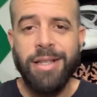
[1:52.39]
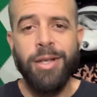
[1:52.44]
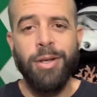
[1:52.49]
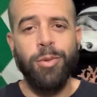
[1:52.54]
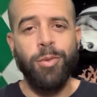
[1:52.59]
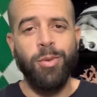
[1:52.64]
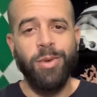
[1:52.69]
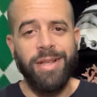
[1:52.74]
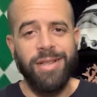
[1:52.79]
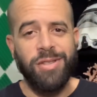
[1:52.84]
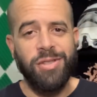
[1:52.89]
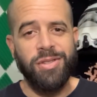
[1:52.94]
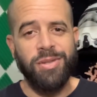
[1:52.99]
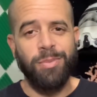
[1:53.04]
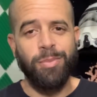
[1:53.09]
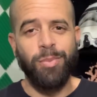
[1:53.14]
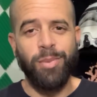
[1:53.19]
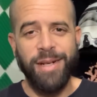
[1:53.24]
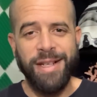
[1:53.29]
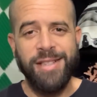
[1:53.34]
Which
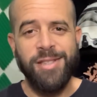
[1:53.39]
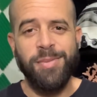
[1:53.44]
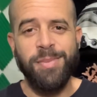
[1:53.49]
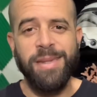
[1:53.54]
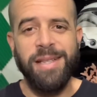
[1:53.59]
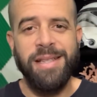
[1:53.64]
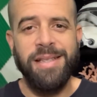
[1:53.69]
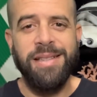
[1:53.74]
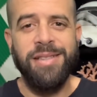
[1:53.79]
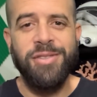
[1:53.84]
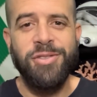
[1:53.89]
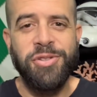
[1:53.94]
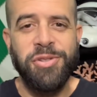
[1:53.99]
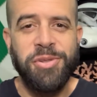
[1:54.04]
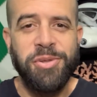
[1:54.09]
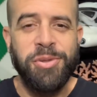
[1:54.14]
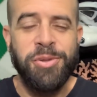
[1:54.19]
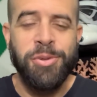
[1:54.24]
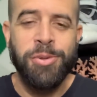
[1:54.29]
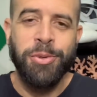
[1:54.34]
brings me
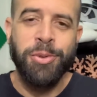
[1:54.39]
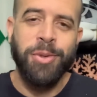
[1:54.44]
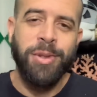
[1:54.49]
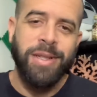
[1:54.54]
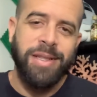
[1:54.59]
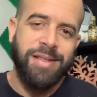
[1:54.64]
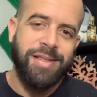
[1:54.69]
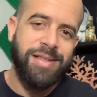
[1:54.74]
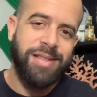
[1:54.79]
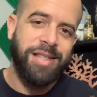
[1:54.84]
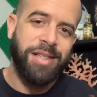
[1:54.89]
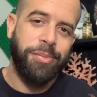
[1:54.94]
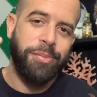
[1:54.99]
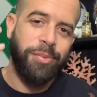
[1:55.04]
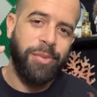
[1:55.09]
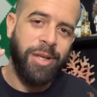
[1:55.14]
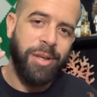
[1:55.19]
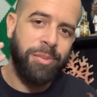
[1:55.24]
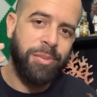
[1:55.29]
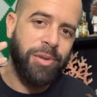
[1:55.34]
to tip
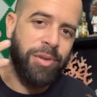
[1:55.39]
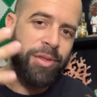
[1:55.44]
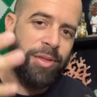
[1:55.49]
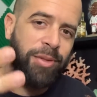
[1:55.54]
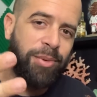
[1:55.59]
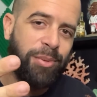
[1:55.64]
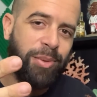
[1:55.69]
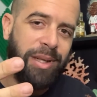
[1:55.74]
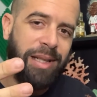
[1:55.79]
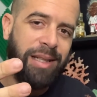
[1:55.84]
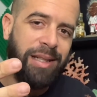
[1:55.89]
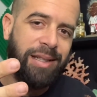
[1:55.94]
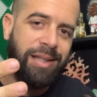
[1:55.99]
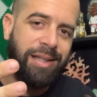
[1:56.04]
number 3,